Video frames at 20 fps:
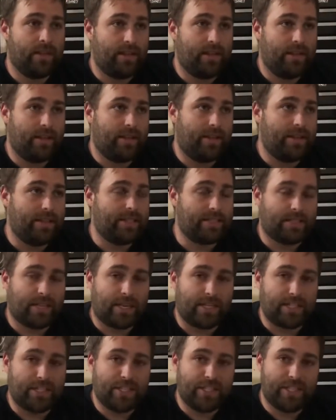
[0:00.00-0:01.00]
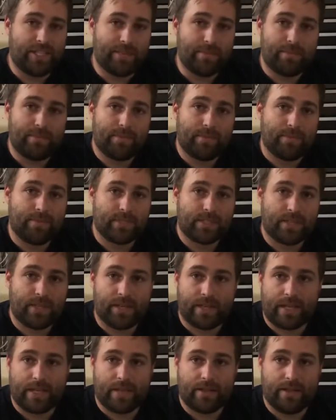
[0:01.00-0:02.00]
it's not cheap
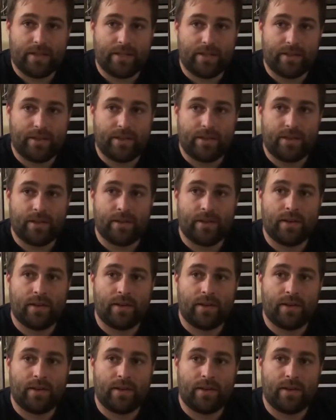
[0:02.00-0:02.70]
starting out either.